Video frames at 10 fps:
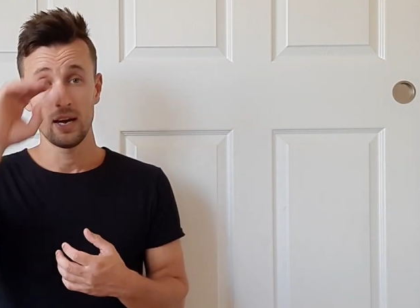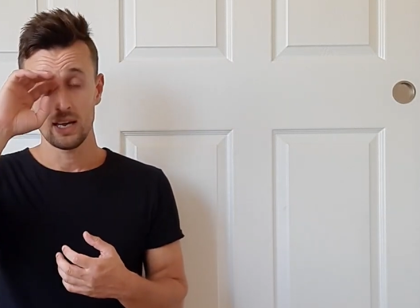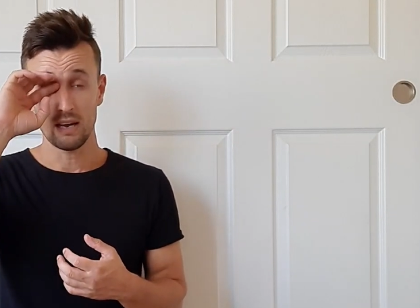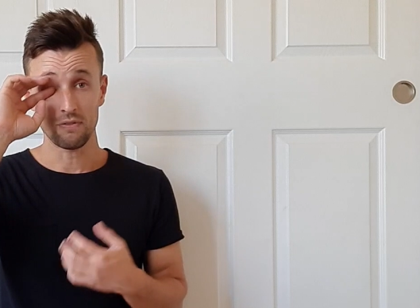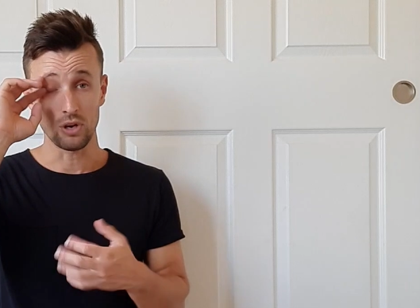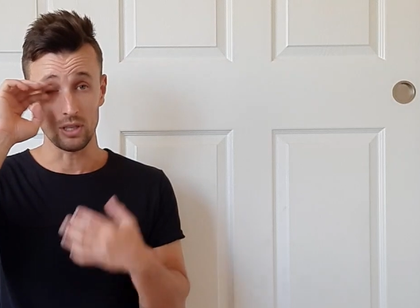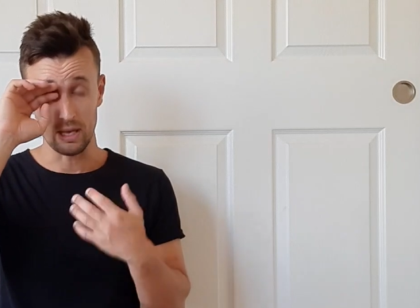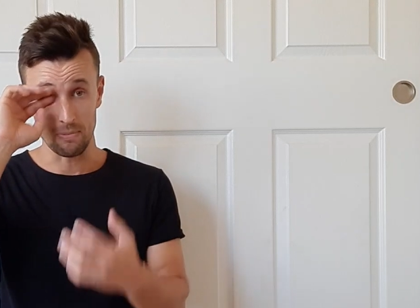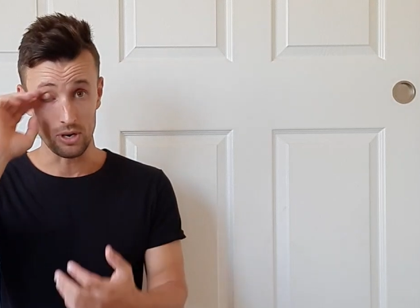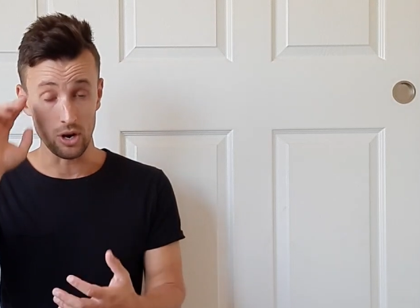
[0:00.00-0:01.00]
If not,
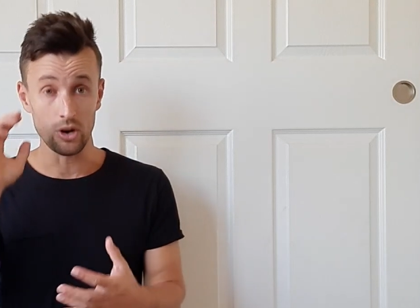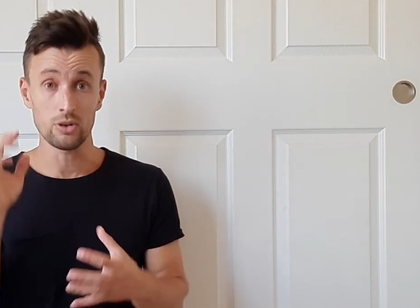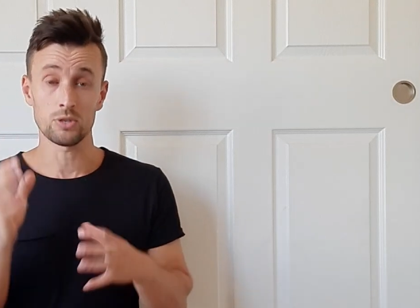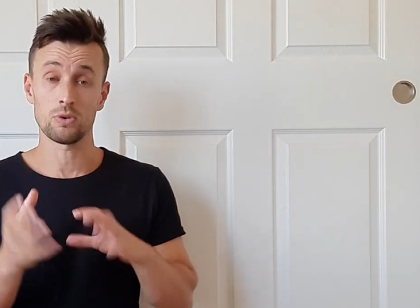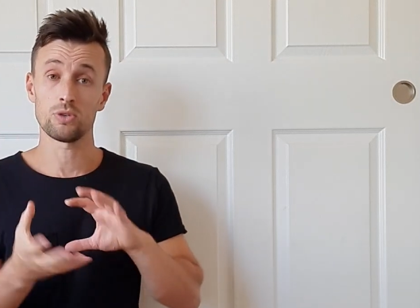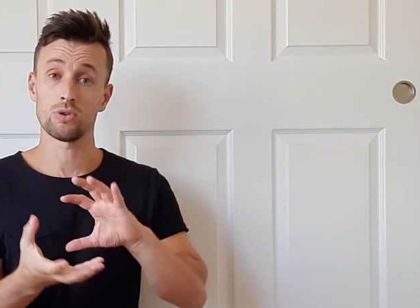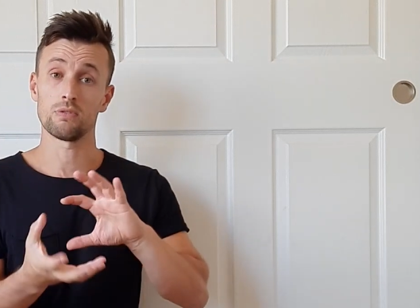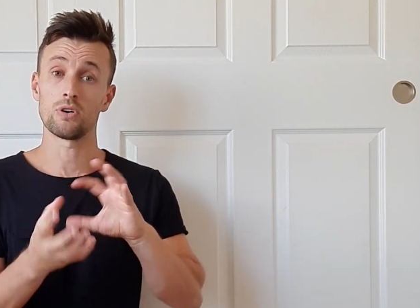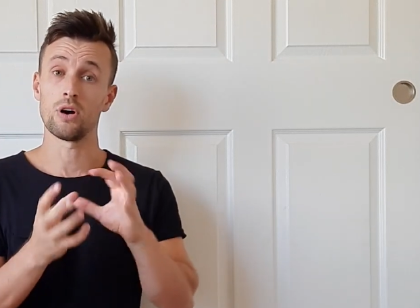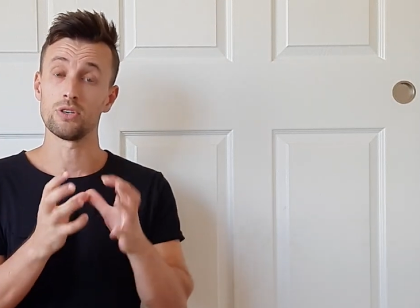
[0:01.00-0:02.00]
let me know, because we can sort
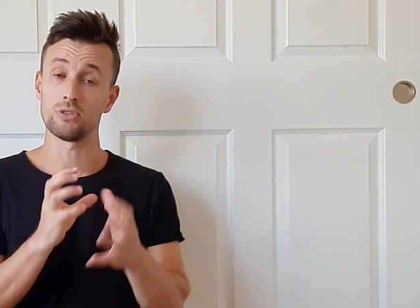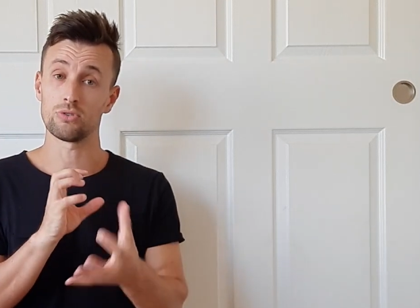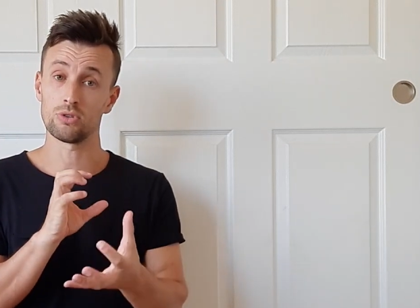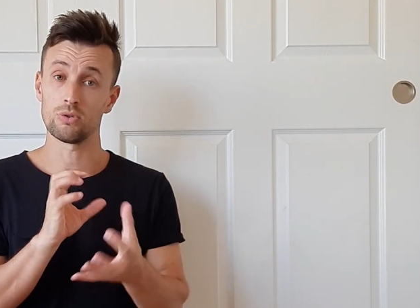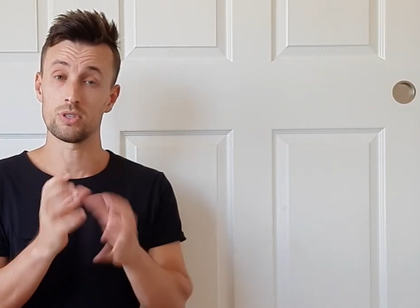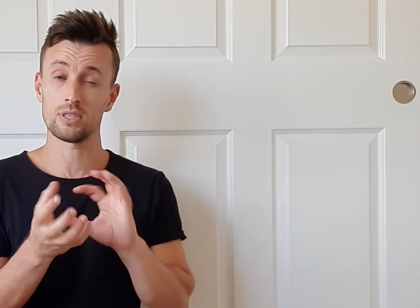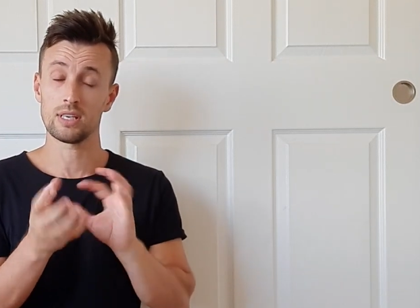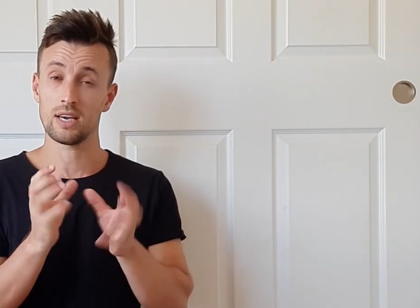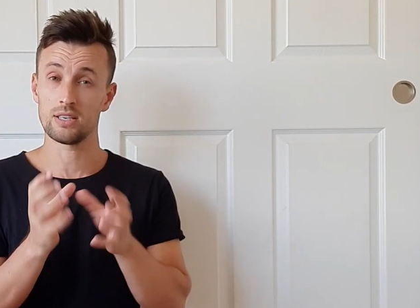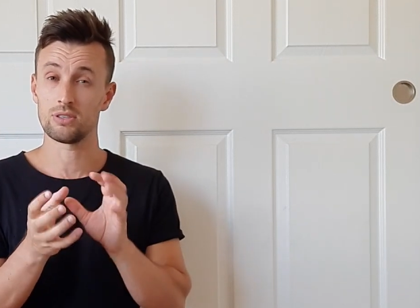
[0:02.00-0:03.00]
of guide you through it just in
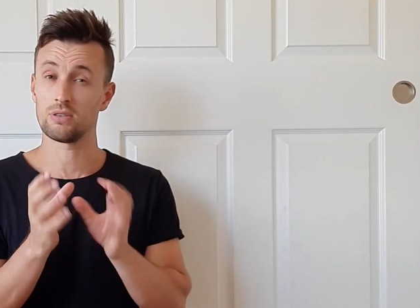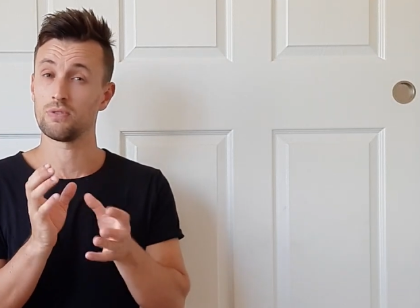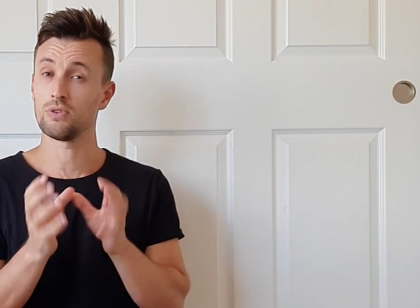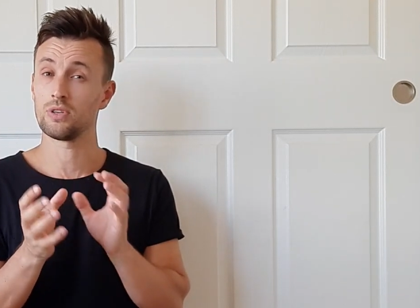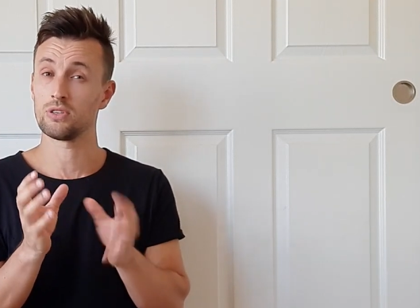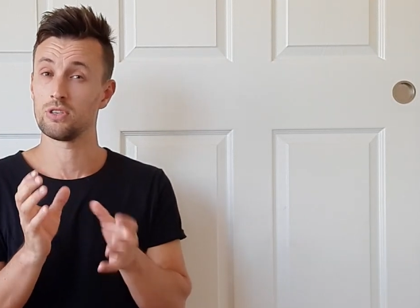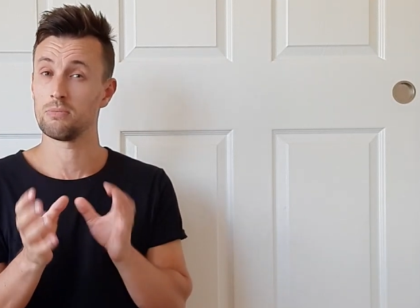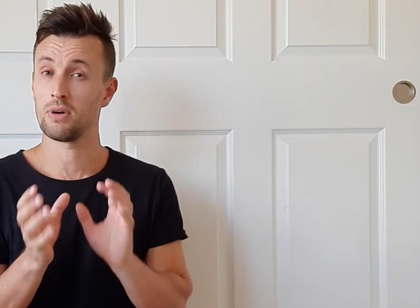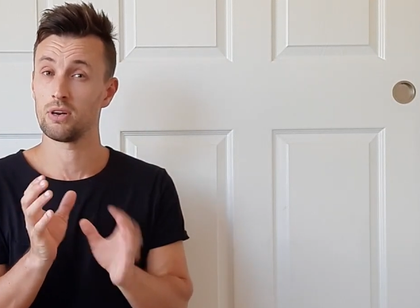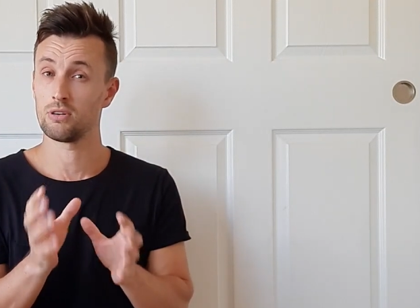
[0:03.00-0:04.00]
case there's a few things that
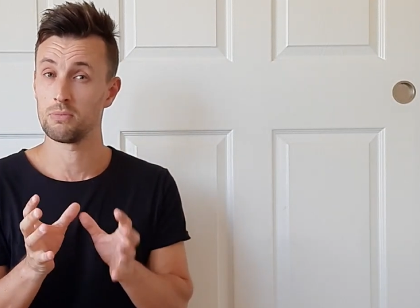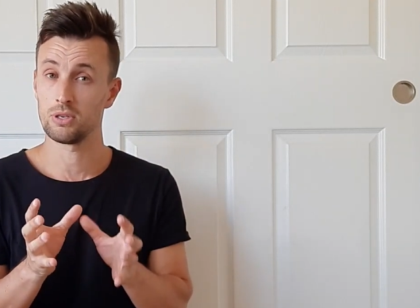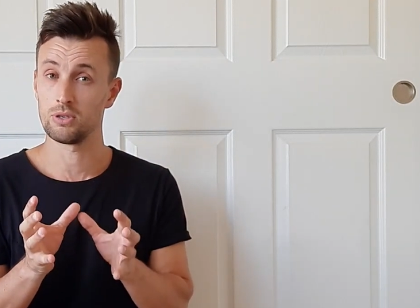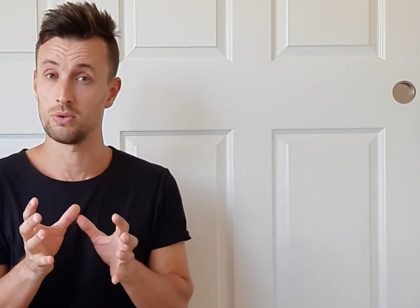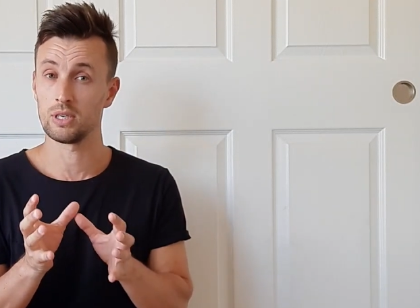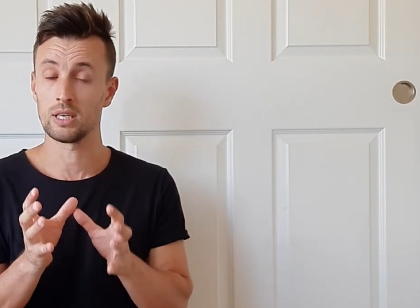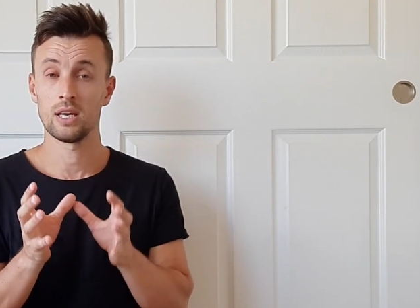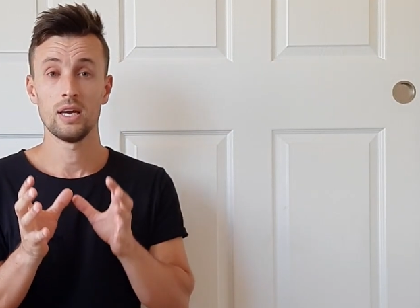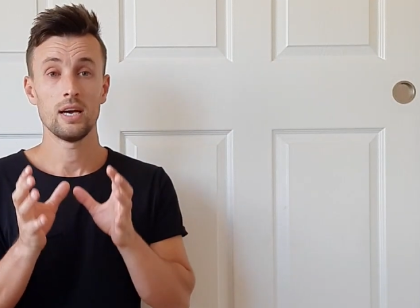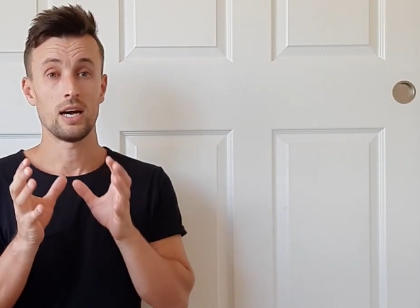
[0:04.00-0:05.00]
you may not have been doing
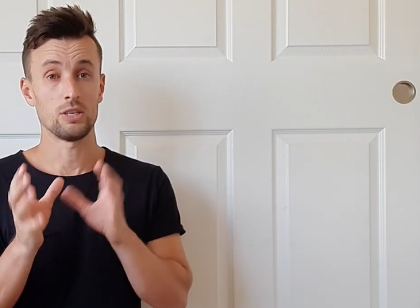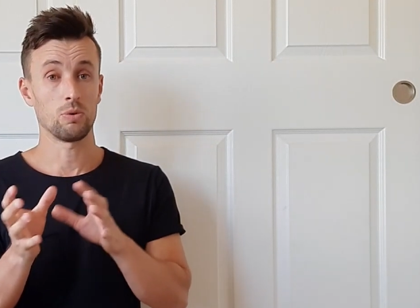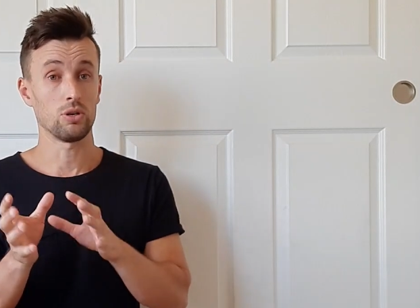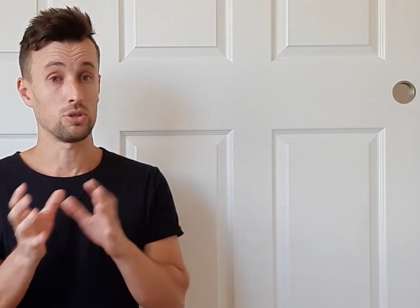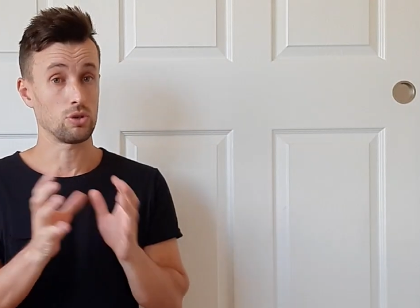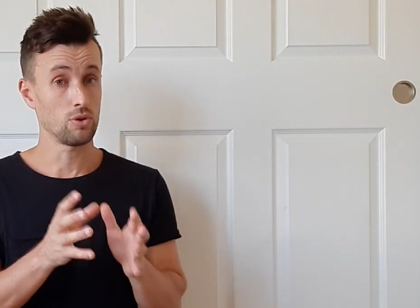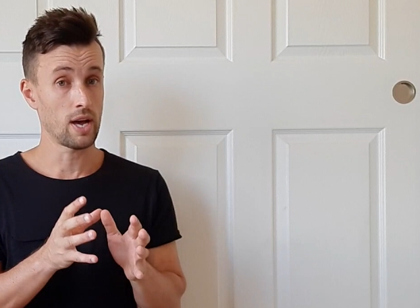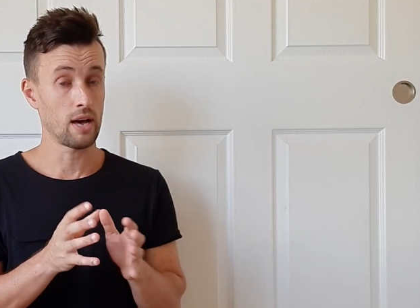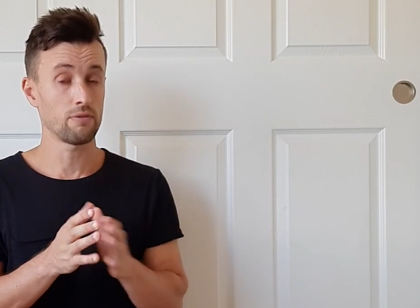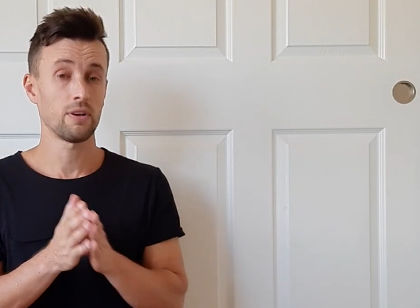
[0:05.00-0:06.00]
as well as you could
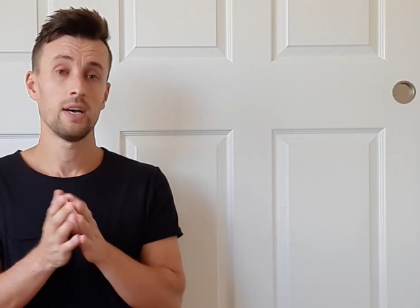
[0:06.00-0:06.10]
have.